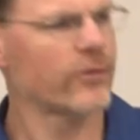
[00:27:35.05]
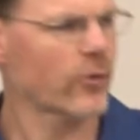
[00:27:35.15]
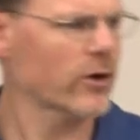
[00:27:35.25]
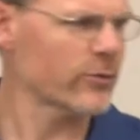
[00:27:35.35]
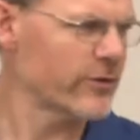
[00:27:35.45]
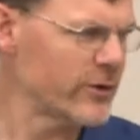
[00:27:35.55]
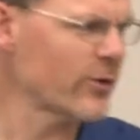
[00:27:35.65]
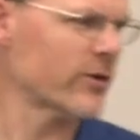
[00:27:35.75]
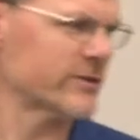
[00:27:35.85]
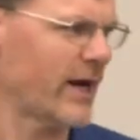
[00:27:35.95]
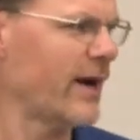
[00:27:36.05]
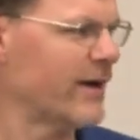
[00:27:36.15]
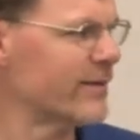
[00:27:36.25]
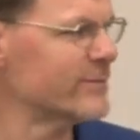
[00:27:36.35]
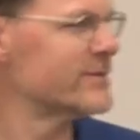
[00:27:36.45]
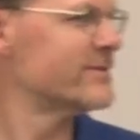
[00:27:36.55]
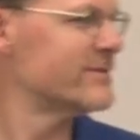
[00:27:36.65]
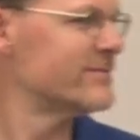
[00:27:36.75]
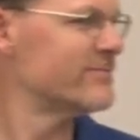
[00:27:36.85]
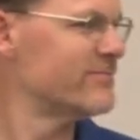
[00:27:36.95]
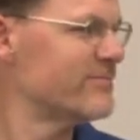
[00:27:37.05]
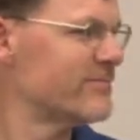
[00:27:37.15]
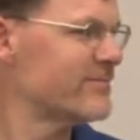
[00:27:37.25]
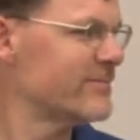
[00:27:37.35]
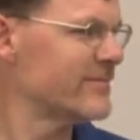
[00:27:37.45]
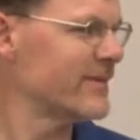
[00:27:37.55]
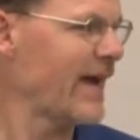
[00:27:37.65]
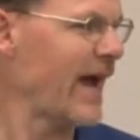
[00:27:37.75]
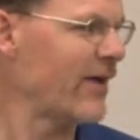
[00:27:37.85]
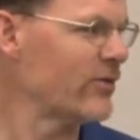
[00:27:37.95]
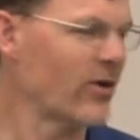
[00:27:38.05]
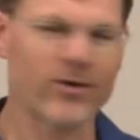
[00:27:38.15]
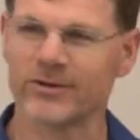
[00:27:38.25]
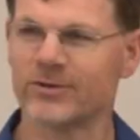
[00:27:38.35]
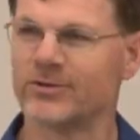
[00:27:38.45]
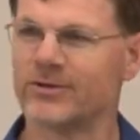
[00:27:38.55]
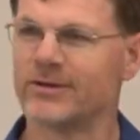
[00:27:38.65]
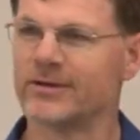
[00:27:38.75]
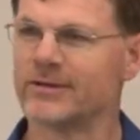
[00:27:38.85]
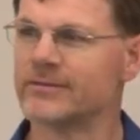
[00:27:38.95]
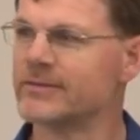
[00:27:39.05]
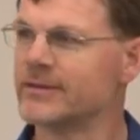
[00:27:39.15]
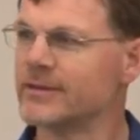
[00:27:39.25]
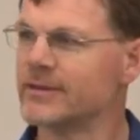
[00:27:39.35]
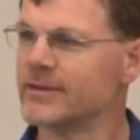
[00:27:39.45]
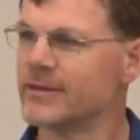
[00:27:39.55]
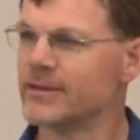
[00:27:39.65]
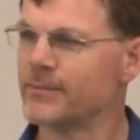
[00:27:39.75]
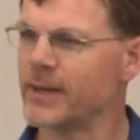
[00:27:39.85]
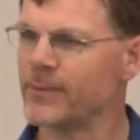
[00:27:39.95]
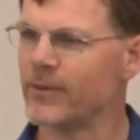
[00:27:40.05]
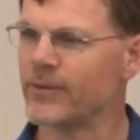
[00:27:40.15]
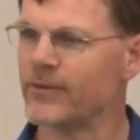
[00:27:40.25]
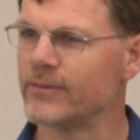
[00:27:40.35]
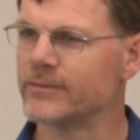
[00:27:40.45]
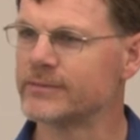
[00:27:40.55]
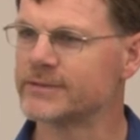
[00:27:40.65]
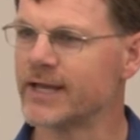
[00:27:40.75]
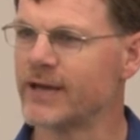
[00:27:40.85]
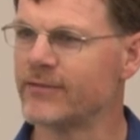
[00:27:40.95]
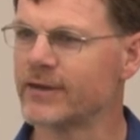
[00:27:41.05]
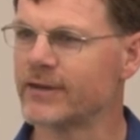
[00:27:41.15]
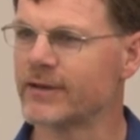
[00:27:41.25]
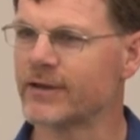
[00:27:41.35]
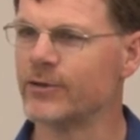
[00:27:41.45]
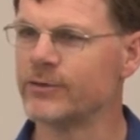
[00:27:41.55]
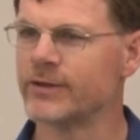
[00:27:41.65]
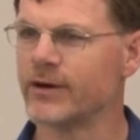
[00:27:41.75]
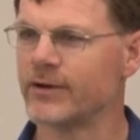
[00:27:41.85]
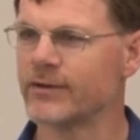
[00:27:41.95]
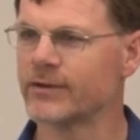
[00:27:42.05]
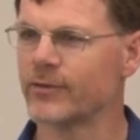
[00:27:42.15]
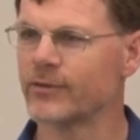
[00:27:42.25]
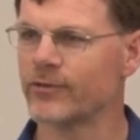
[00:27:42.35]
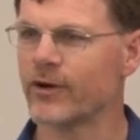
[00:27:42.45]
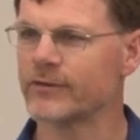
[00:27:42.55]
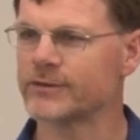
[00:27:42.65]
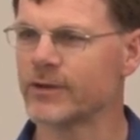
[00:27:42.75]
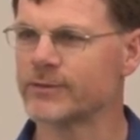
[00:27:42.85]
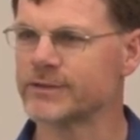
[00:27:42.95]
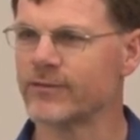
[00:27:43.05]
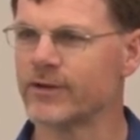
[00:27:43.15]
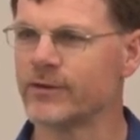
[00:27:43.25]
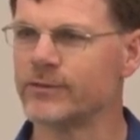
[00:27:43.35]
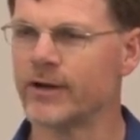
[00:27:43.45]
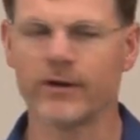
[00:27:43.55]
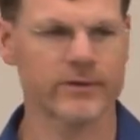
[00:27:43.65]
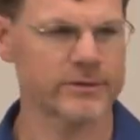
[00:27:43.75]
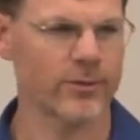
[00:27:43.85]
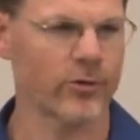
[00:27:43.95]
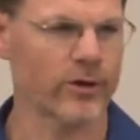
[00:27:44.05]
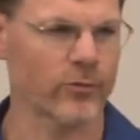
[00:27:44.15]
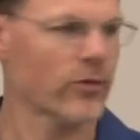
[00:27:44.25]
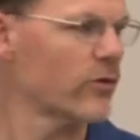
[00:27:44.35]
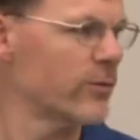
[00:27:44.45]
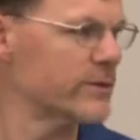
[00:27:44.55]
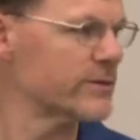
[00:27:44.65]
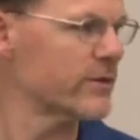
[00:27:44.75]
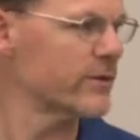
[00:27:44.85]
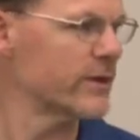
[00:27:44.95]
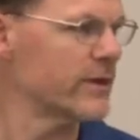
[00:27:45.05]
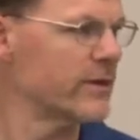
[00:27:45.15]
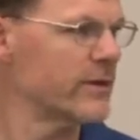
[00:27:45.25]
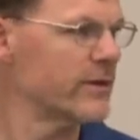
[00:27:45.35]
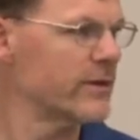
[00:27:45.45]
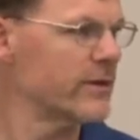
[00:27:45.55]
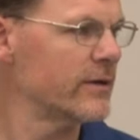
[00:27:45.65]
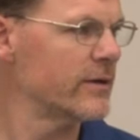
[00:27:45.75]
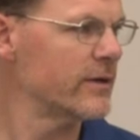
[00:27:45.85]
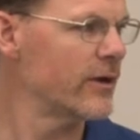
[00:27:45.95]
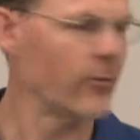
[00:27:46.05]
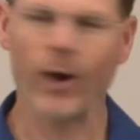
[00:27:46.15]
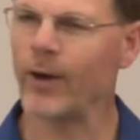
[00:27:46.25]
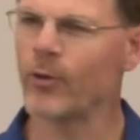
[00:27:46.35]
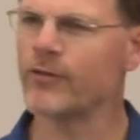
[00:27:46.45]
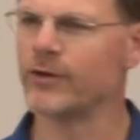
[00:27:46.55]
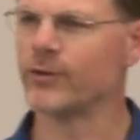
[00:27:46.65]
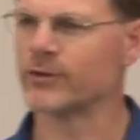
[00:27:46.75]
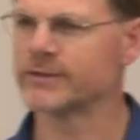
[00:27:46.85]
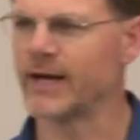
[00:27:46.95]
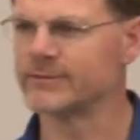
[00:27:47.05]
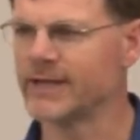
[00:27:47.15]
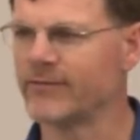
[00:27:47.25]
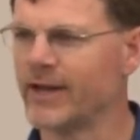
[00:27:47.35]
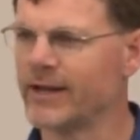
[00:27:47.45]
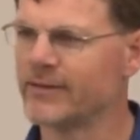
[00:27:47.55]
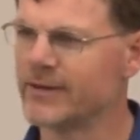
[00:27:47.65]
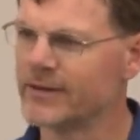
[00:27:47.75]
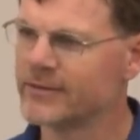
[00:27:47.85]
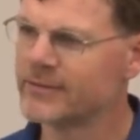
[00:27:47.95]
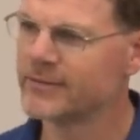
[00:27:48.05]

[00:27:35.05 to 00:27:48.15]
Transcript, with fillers: in the world would the New York Times have an article on people saving a coon dog, going through all this trouble to save a coon dog somewhere in rural Missouri? And why would the New York Times have that in there?